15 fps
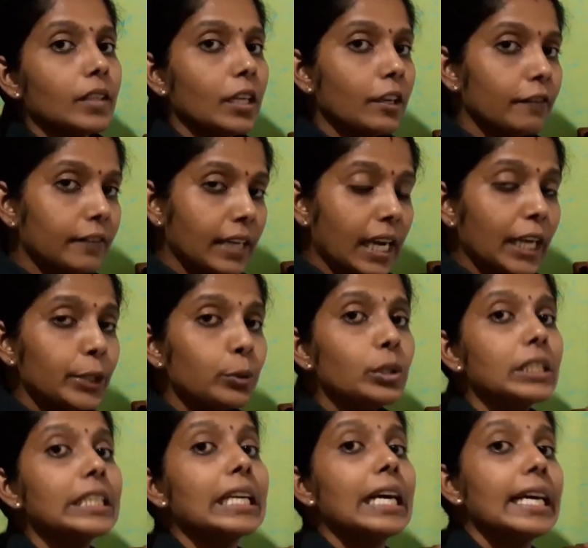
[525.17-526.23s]
we are
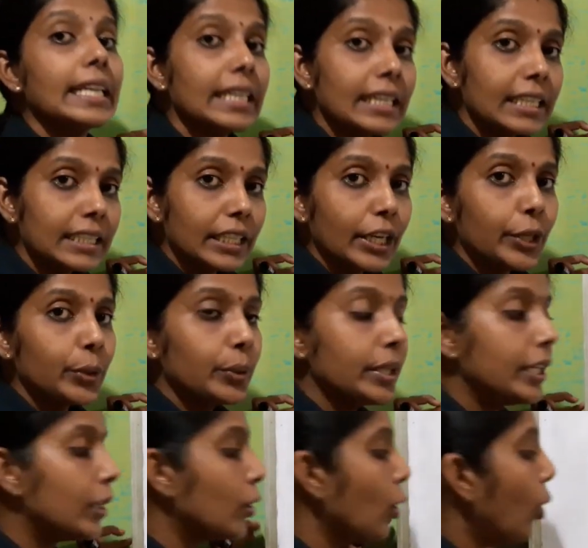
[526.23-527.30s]
using another
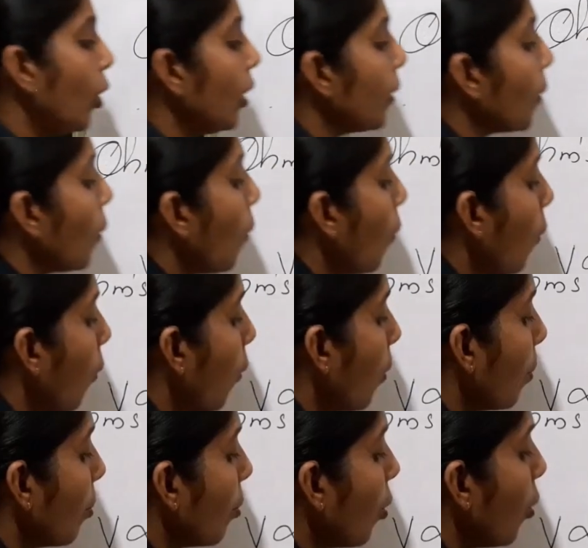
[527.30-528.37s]
unit called
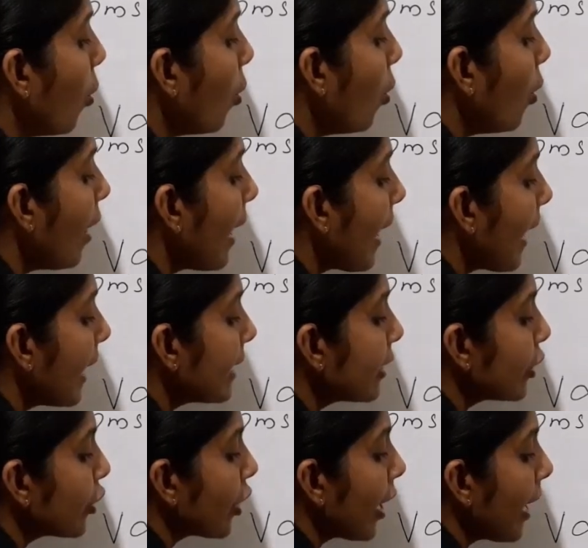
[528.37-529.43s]
ohm,
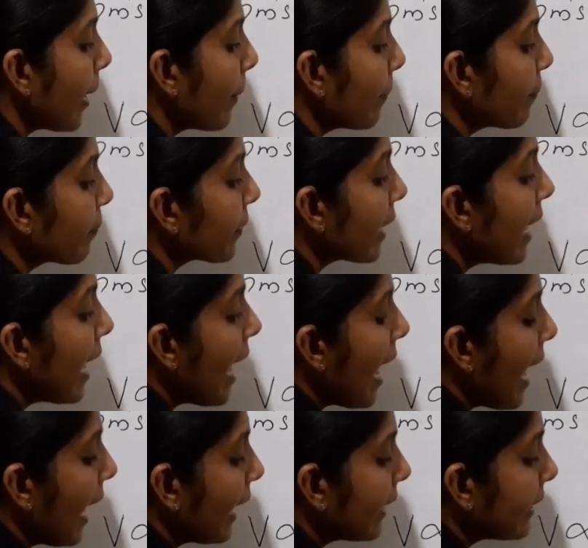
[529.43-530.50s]
OHM,
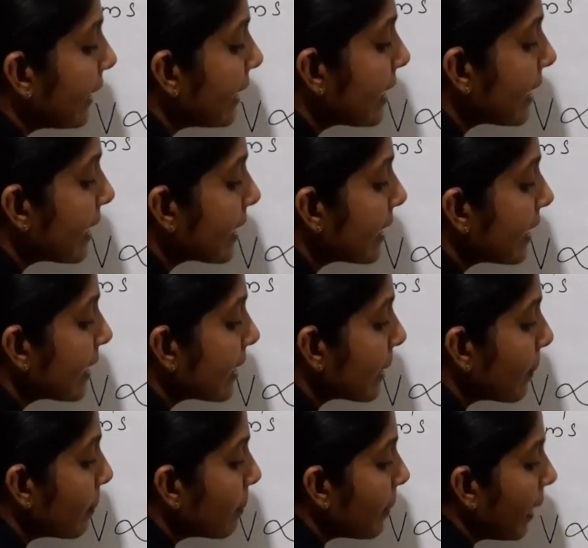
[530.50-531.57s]
and this is the
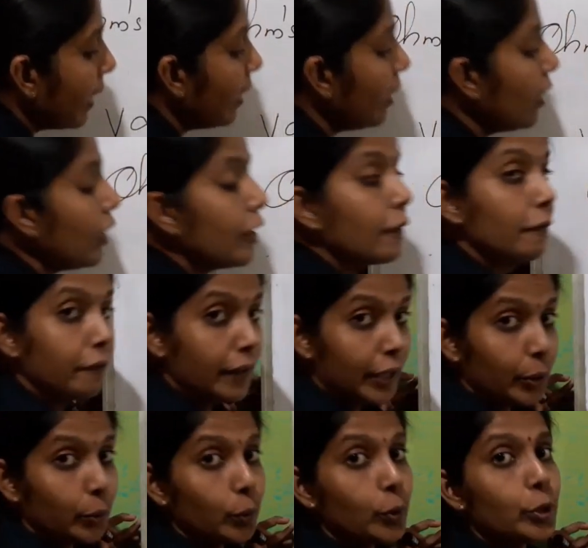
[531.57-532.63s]
symbol we
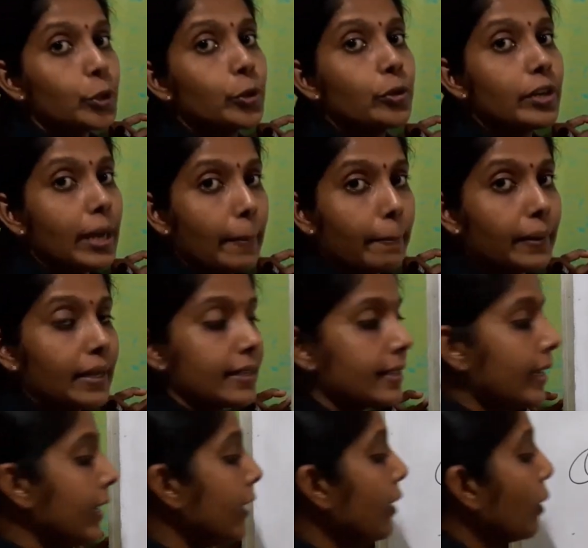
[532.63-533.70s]
use to
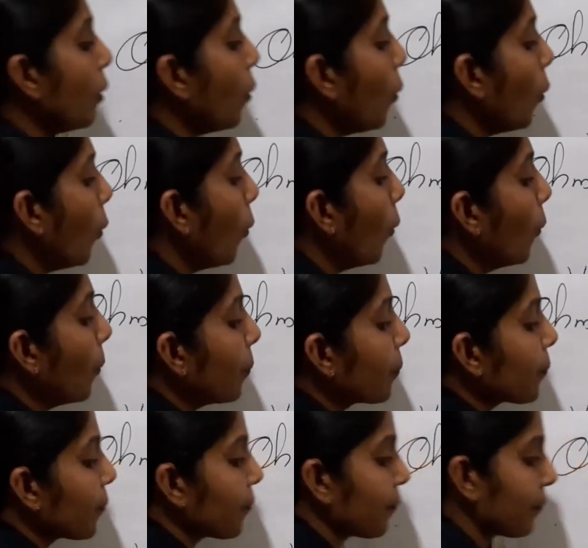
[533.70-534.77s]
represent ohm.
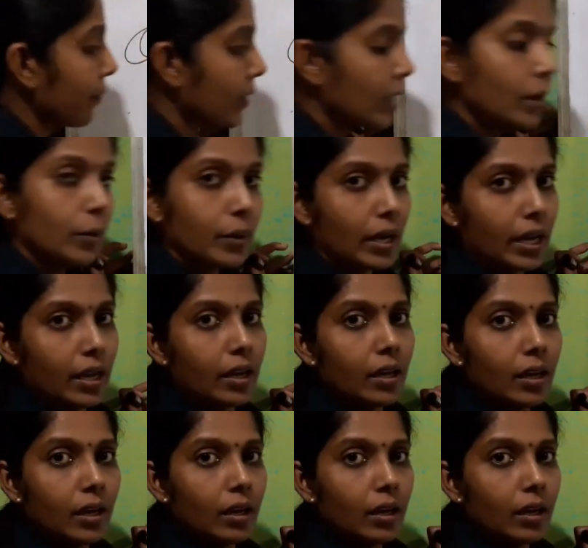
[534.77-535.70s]
Okay,